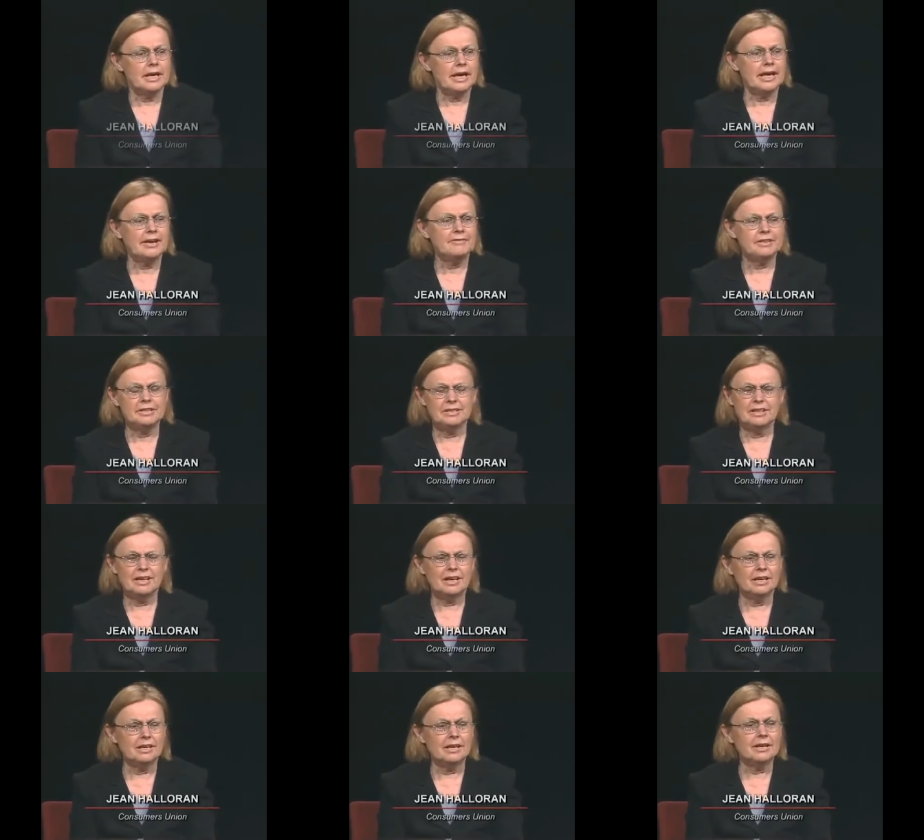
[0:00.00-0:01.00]
having
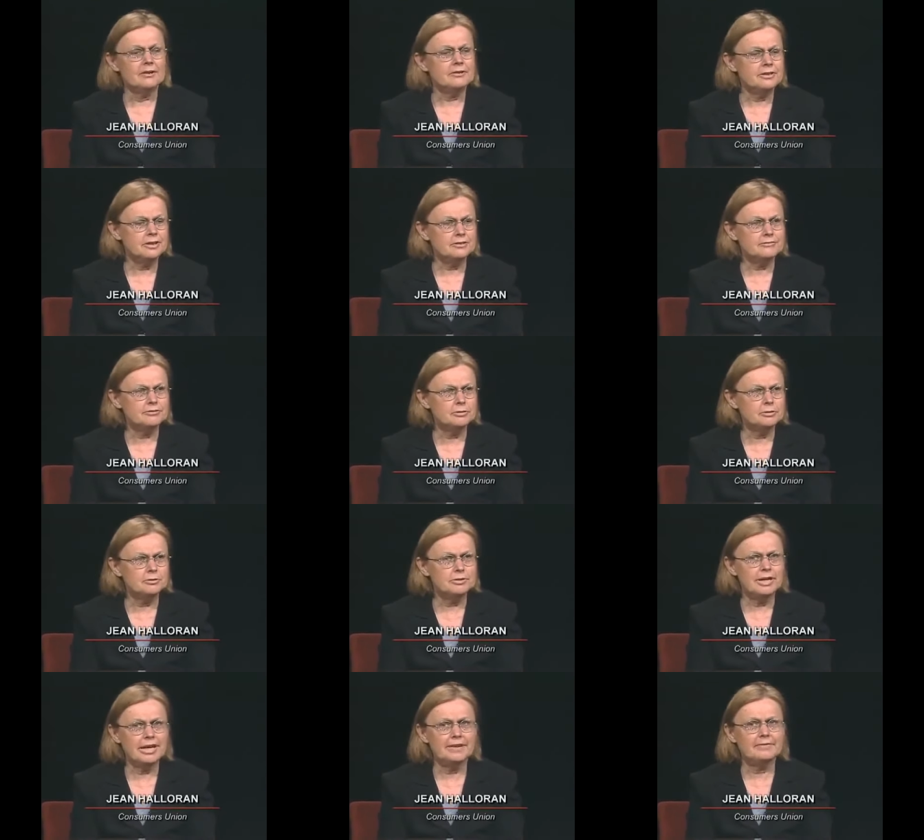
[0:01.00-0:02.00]
uh, healthier
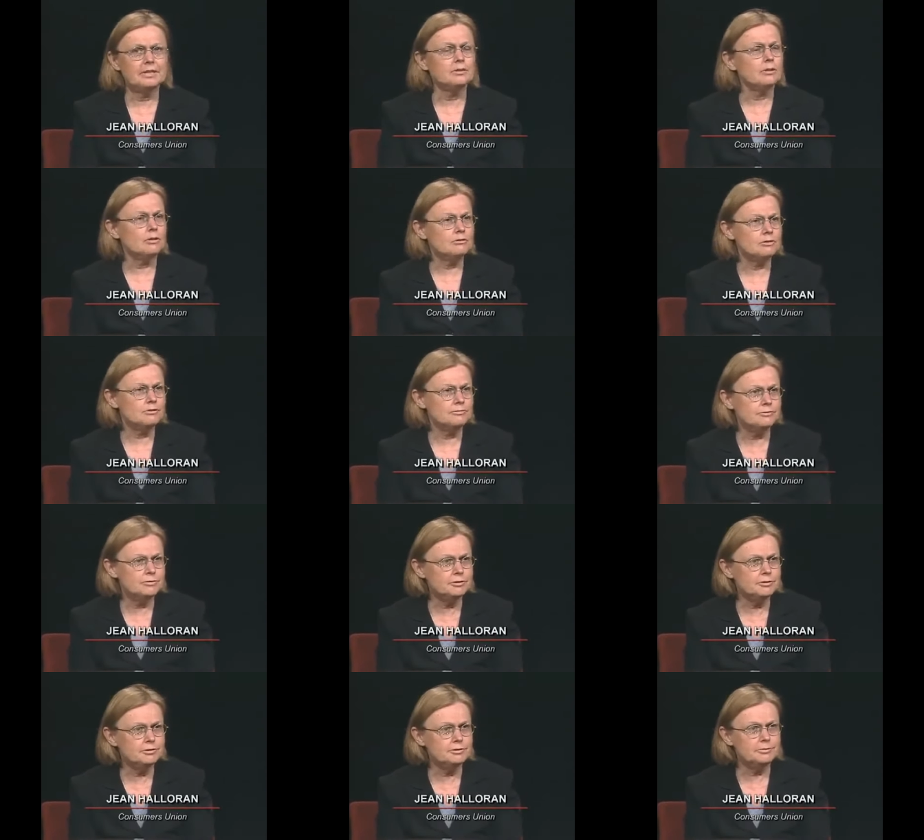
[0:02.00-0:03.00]
food, having local
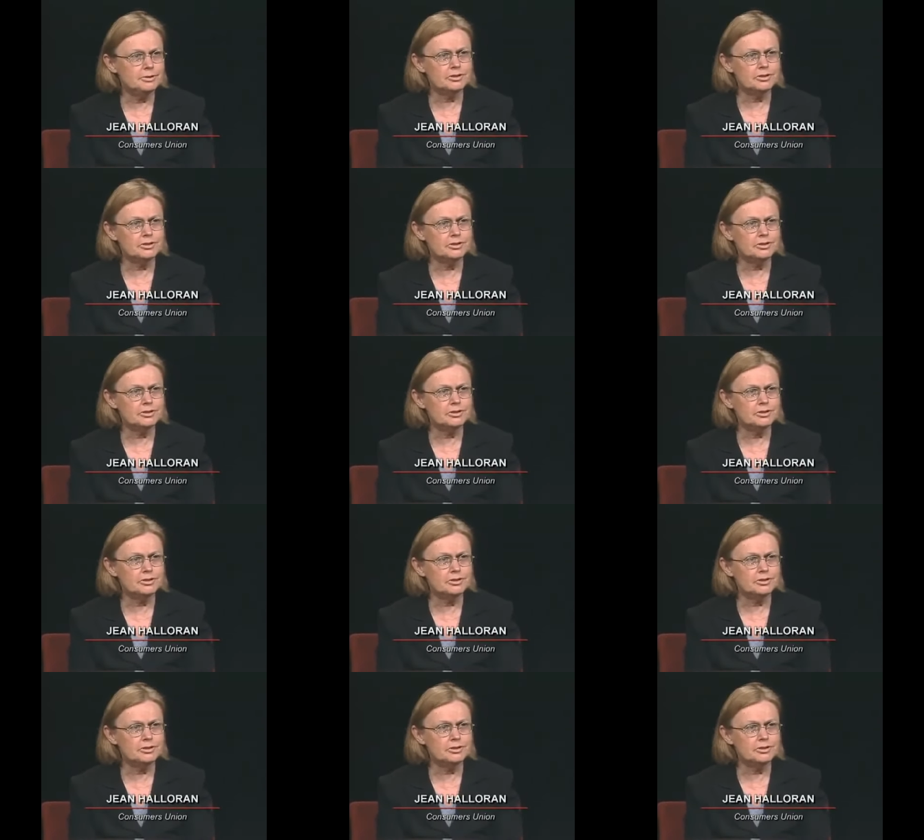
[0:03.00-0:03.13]
food.